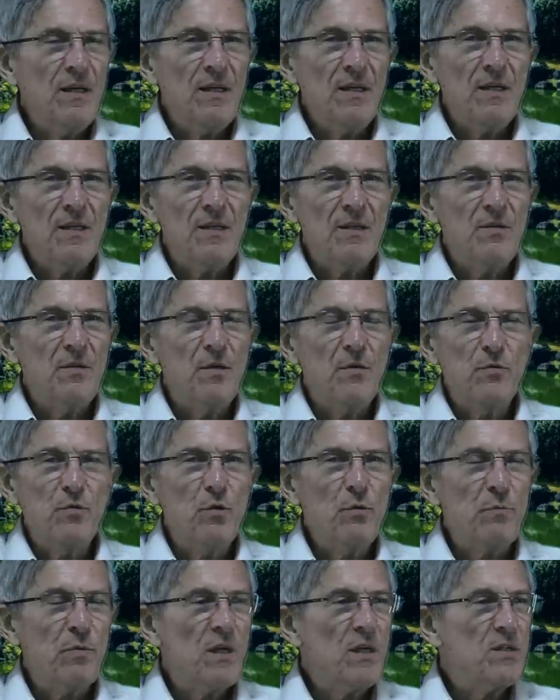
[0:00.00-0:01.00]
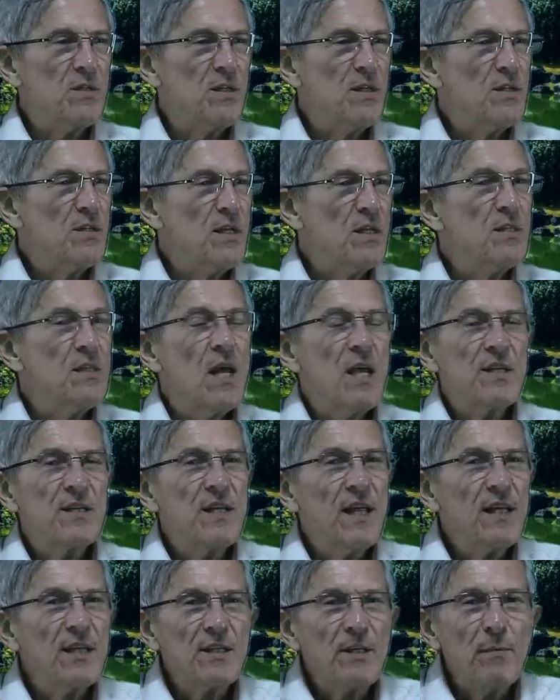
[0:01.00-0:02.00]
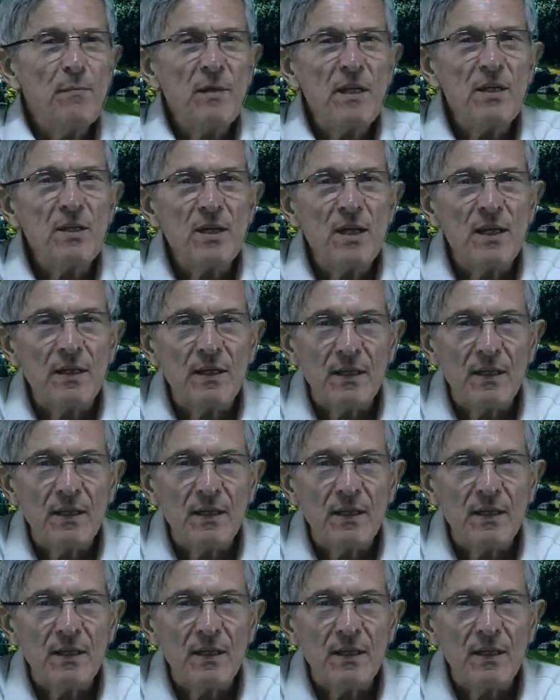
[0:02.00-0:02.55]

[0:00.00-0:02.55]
he, yeah. two places, he says, take dominion.